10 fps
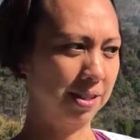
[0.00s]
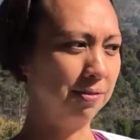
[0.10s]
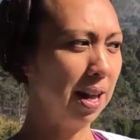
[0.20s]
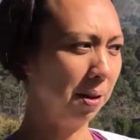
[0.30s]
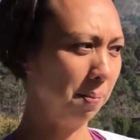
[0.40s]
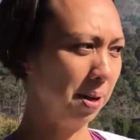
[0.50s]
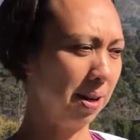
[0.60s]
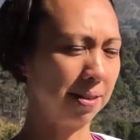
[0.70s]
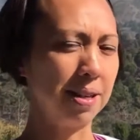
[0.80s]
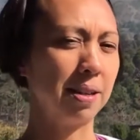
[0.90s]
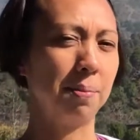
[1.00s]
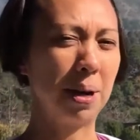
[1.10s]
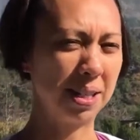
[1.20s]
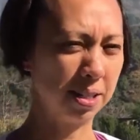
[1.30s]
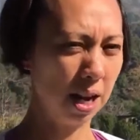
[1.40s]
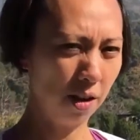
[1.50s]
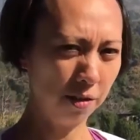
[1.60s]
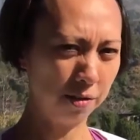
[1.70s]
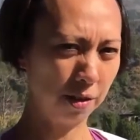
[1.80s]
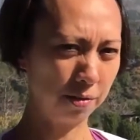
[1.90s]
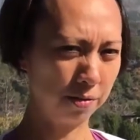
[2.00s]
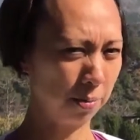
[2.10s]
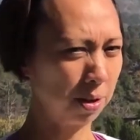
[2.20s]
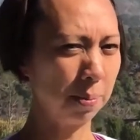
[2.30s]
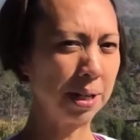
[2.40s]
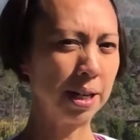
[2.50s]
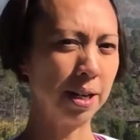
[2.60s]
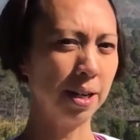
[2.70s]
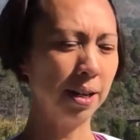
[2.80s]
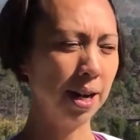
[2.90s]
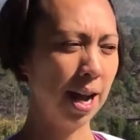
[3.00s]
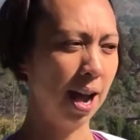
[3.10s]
development, I think, in myself from coming here.